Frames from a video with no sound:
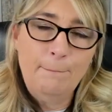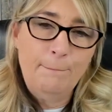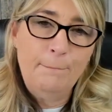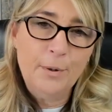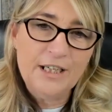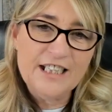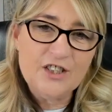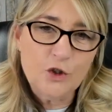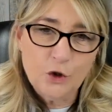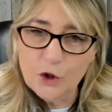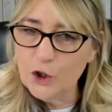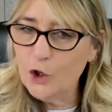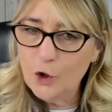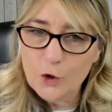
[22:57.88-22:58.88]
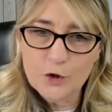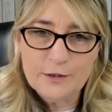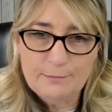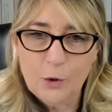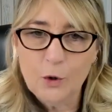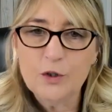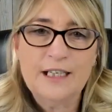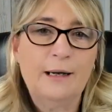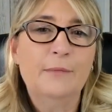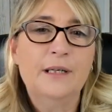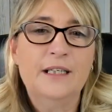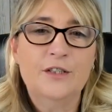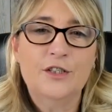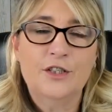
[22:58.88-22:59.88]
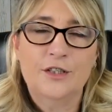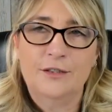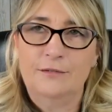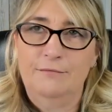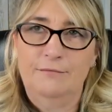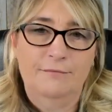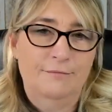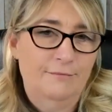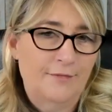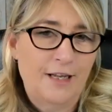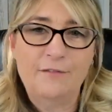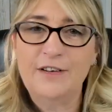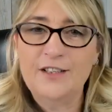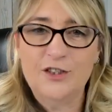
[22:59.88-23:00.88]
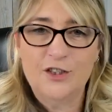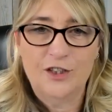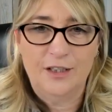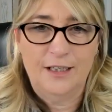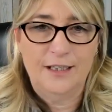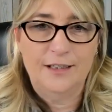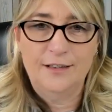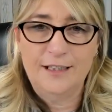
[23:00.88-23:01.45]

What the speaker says: But it's going to cause more damage eventually.